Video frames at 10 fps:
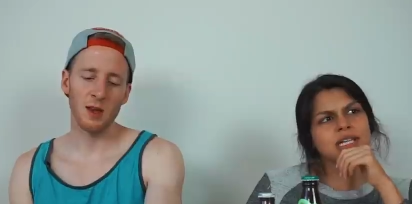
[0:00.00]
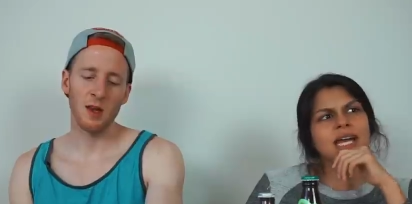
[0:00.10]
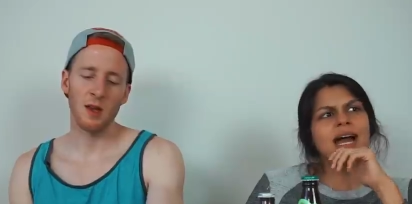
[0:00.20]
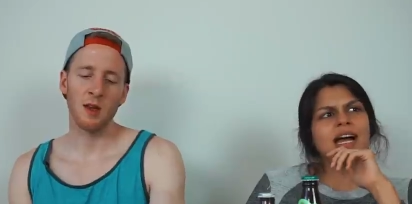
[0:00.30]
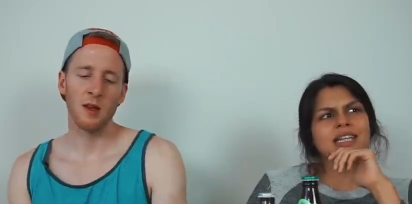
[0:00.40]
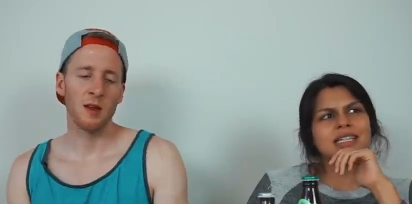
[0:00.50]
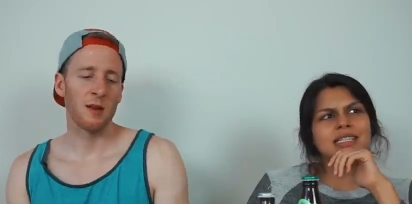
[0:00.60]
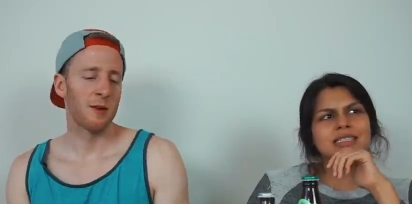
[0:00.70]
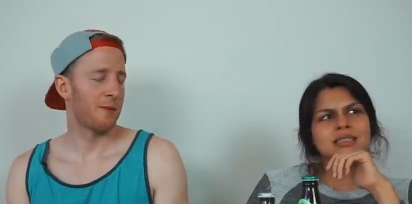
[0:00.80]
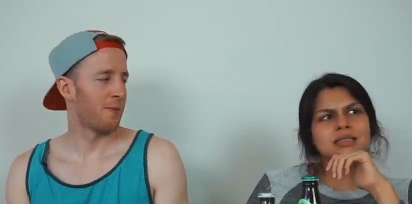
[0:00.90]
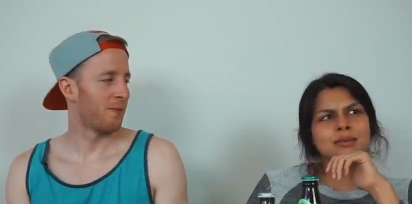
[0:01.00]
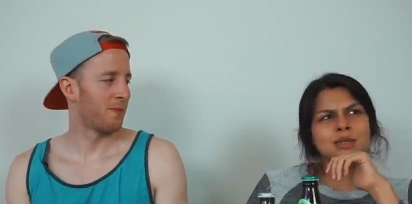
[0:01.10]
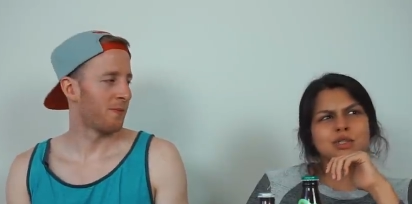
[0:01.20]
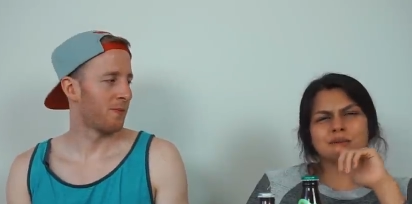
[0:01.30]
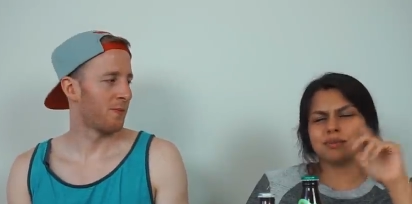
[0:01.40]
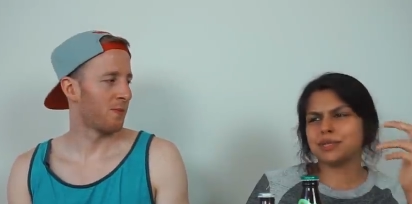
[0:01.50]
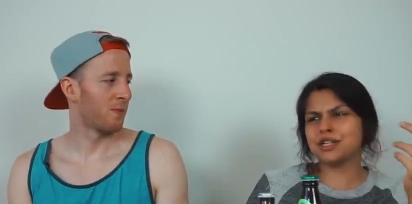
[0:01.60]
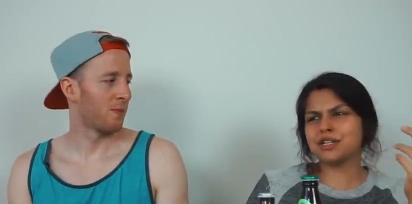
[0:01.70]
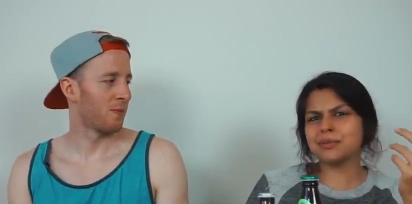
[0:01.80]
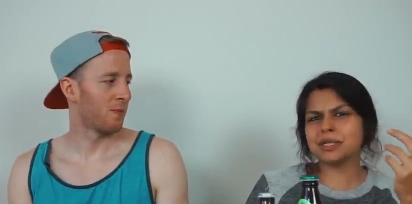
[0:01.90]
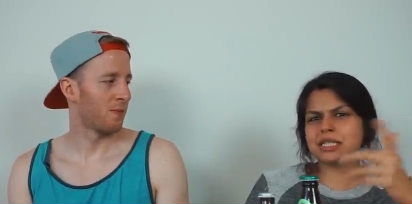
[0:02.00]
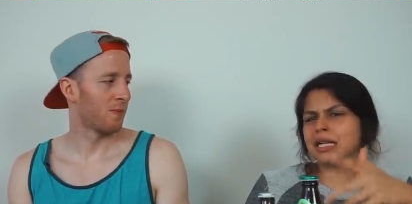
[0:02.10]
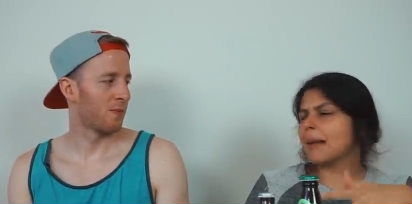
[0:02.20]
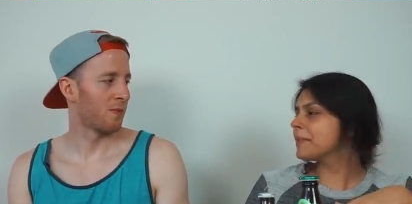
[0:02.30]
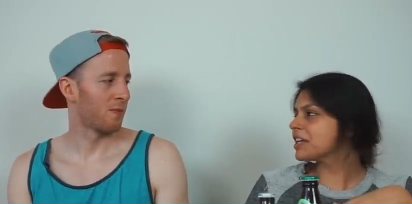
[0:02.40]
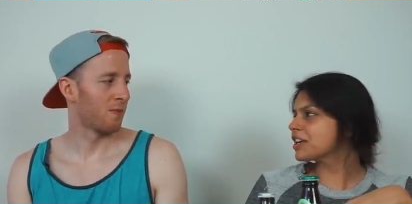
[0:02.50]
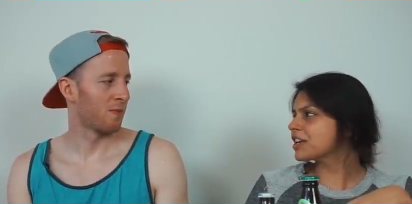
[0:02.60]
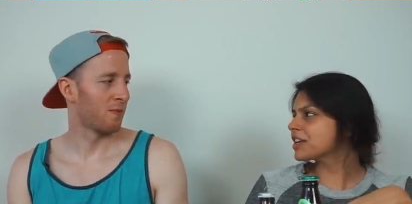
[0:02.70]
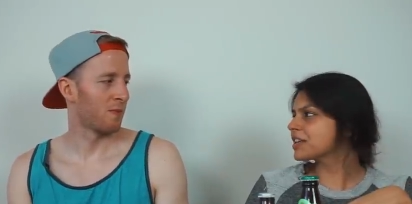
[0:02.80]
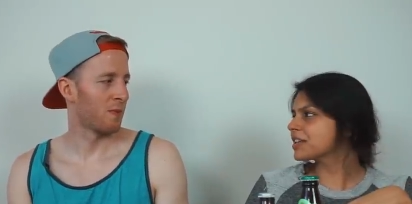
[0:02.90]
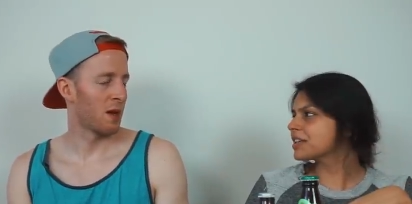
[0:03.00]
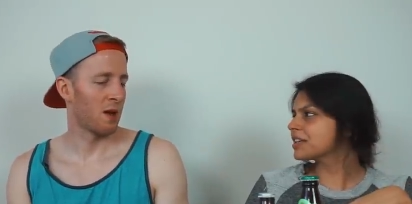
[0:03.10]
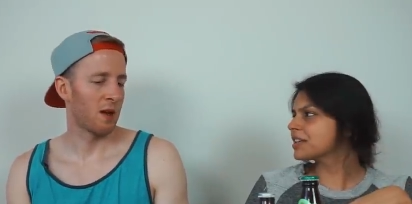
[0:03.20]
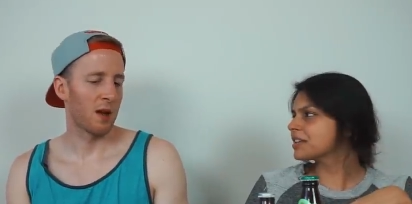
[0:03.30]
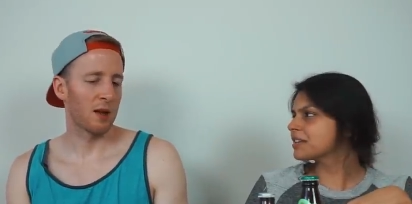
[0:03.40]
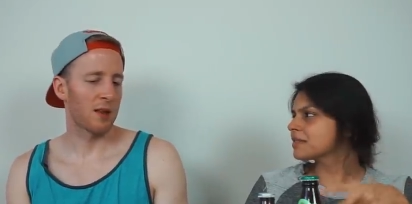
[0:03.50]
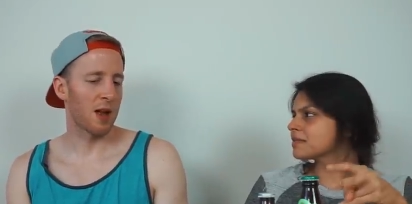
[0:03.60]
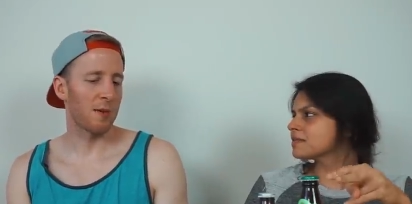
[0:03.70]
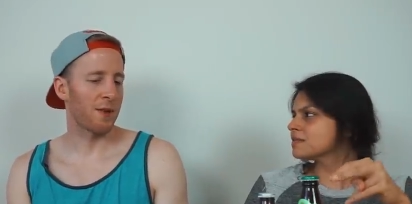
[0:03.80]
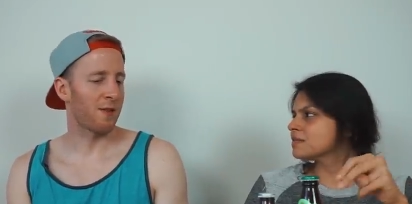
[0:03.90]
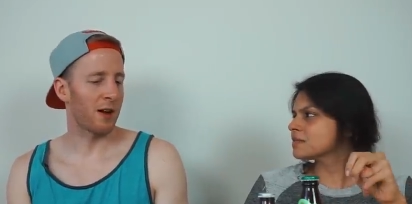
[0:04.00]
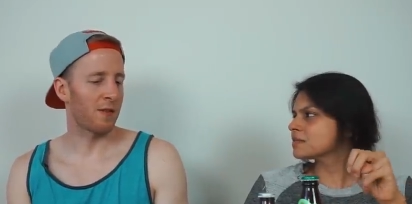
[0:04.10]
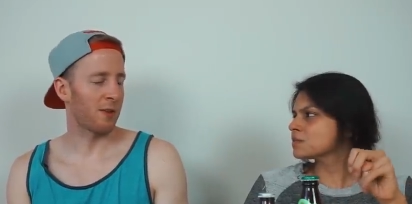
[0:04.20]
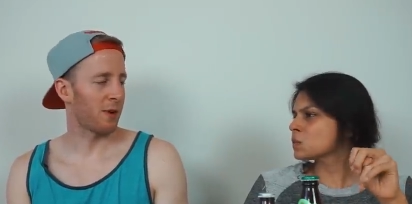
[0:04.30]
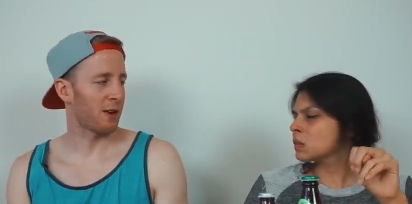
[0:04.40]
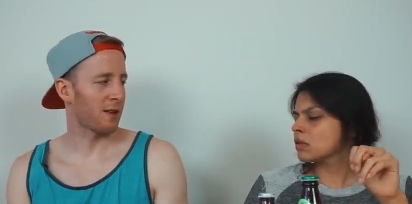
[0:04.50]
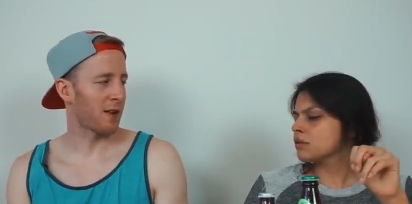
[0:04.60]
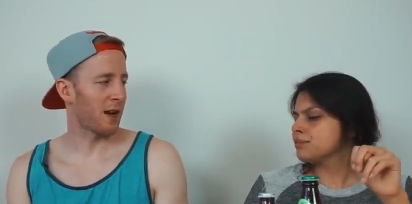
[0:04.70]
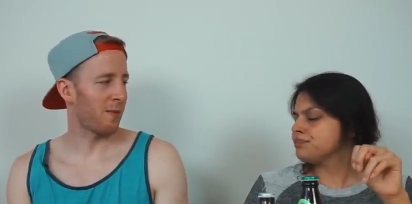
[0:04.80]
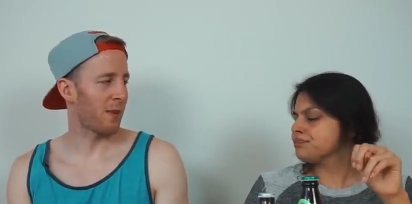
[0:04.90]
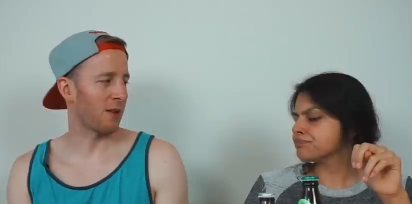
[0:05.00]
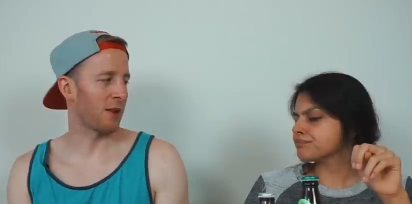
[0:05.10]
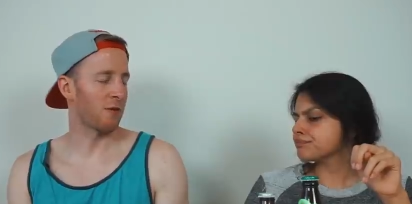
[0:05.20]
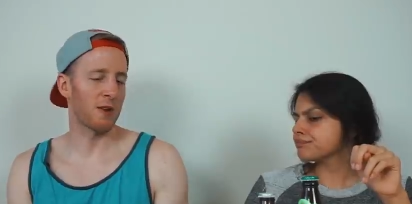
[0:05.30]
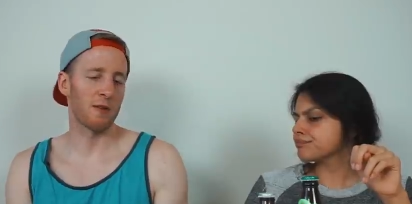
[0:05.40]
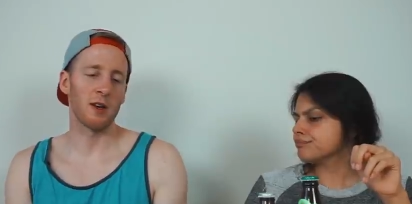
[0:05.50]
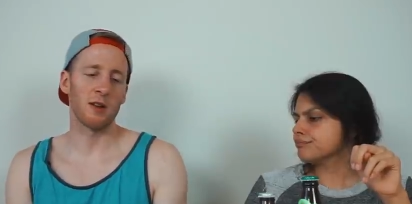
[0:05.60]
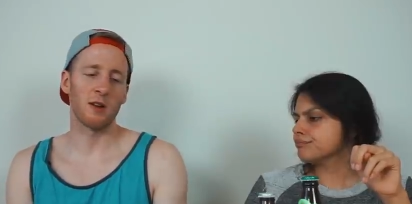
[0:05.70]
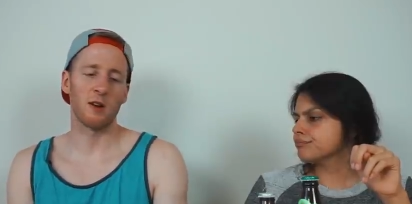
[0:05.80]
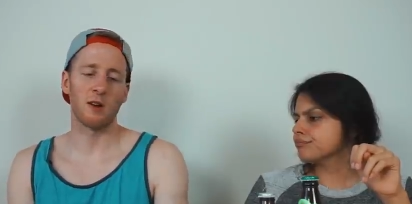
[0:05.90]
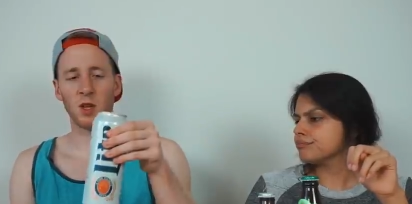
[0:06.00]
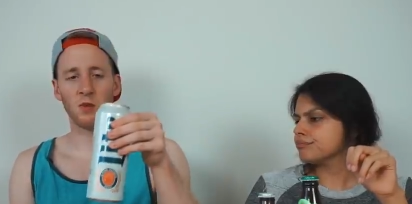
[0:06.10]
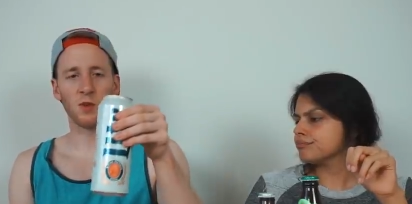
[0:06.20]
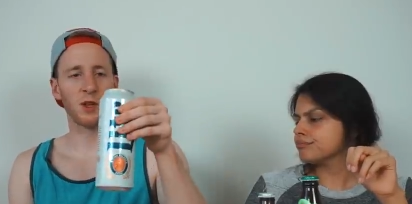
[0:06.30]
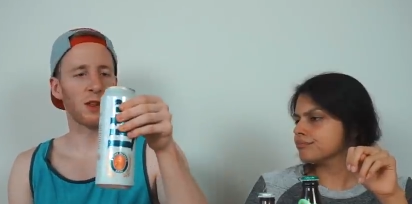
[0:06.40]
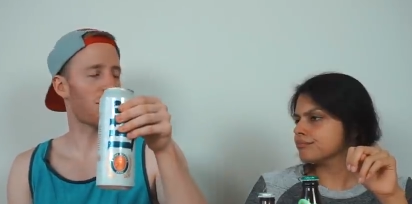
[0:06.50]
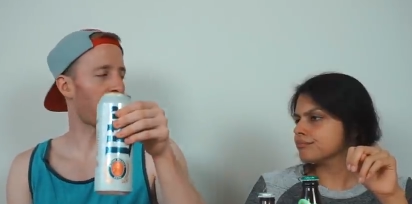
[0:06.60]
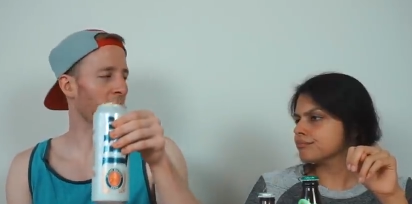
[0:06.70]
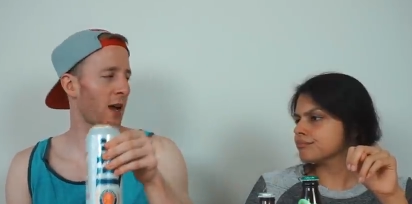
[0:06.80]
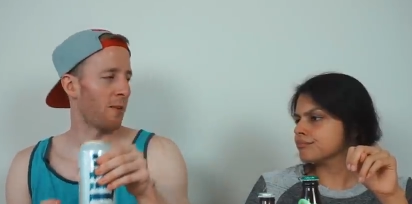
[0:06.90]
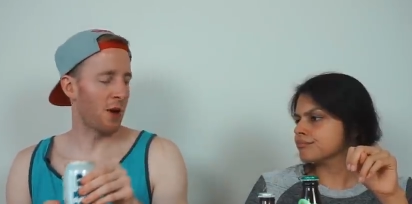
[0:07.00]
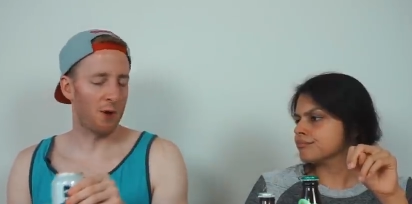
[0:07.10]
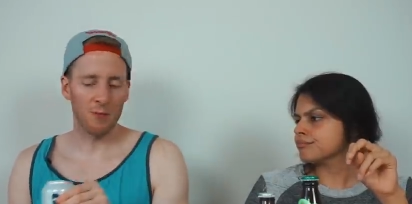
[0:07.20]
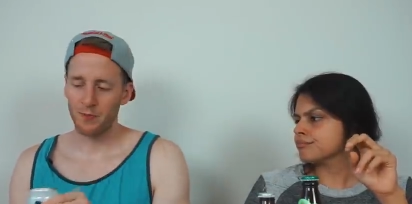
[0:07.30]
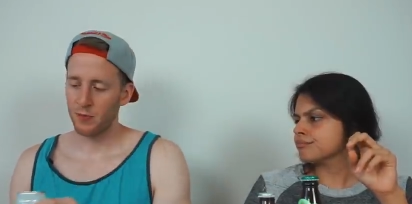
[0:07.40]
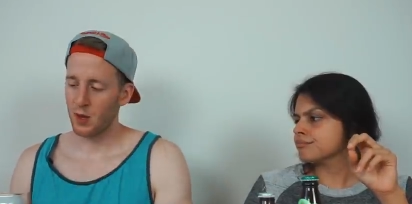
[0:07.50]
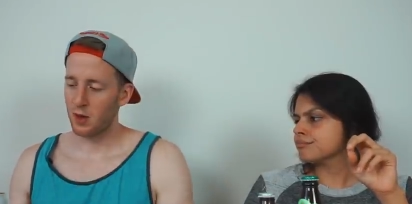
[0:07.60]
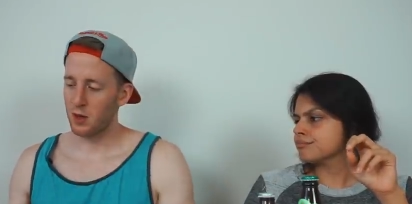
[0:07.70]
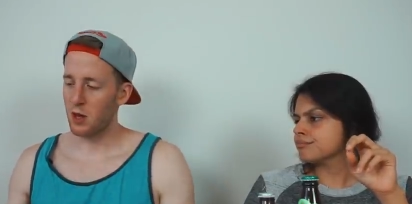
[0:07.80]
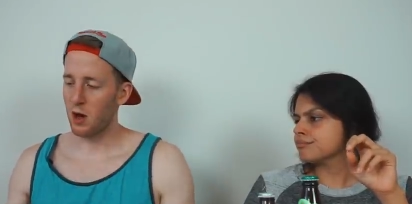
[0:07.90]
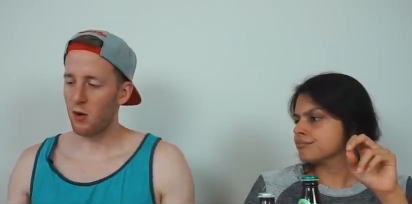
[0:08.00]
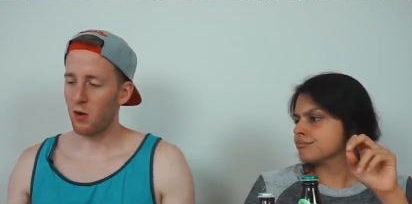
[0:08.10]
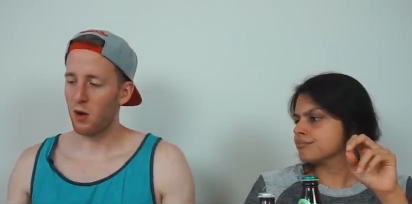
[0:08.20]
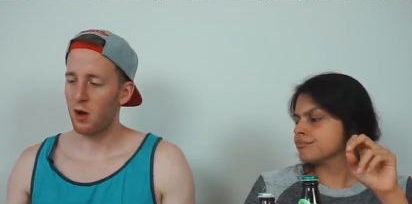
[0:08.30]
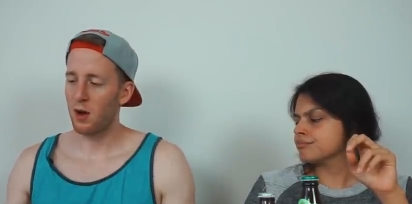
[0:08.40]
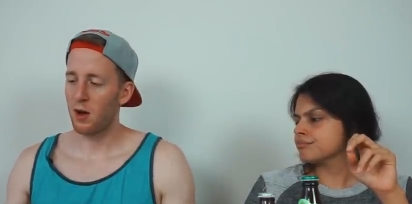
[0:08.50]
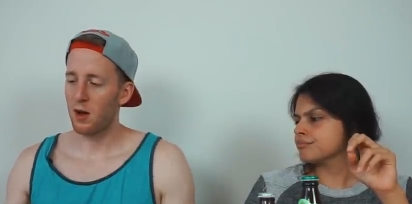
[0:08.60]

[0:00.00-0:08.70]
Speaker 1: Yeah, like the most bitter, but it's not bitter.
Speaker 2: It's not my favorite, but it's not my least favorite either. This one's in the ball game, though. So...